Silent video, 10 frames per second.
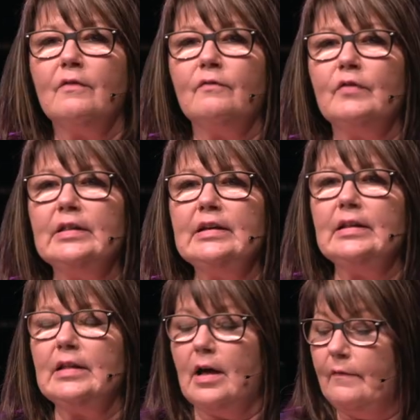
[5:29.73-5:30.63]
Philia
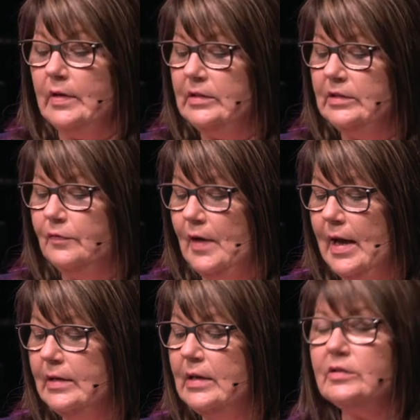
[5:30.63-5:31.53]
love is
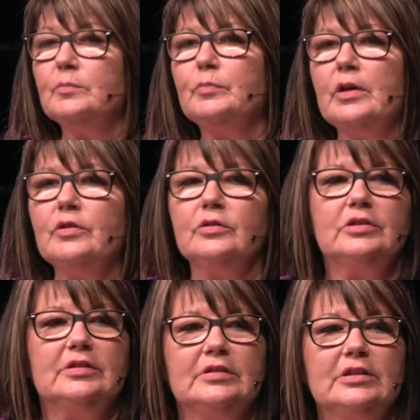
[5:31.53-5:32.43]
defined as a
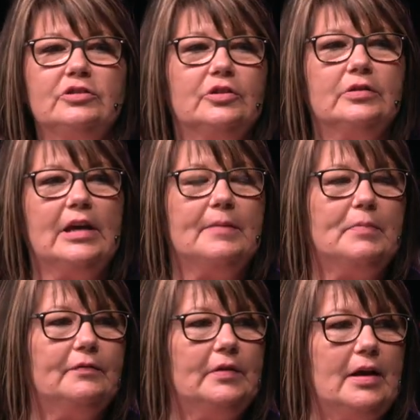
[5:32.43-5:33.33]
brother-sister type
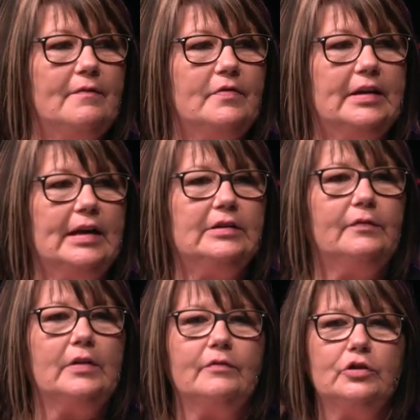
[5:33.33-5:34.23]
of love, the kind of
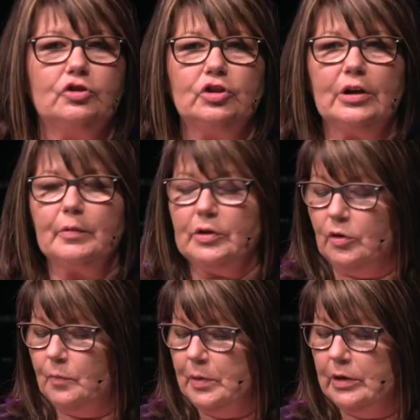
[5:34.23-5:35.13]
love you share with
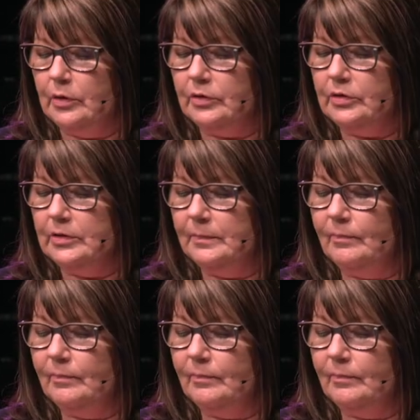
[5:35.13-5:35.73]
your peers.